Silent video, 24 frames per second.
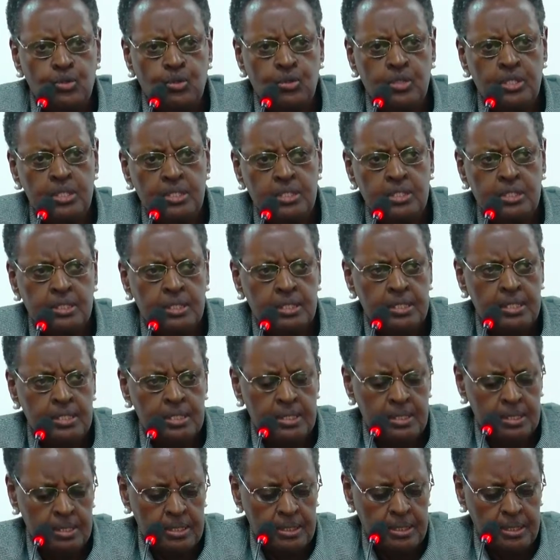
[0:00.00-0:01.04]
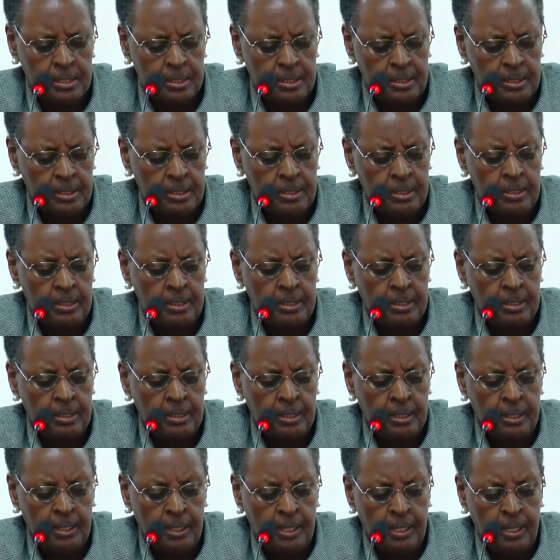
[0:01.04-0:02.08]
these
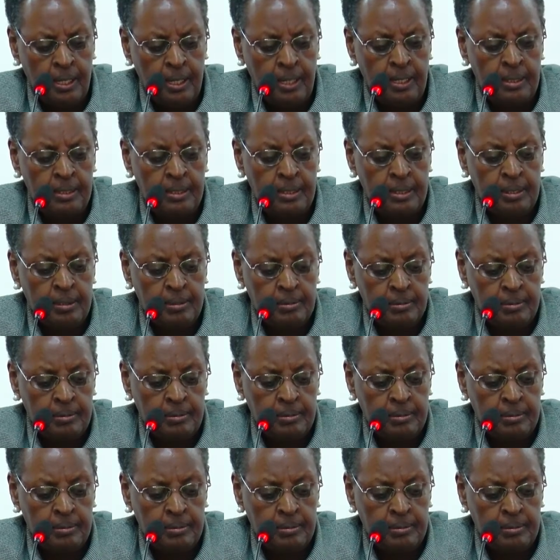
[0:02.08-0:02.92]
are the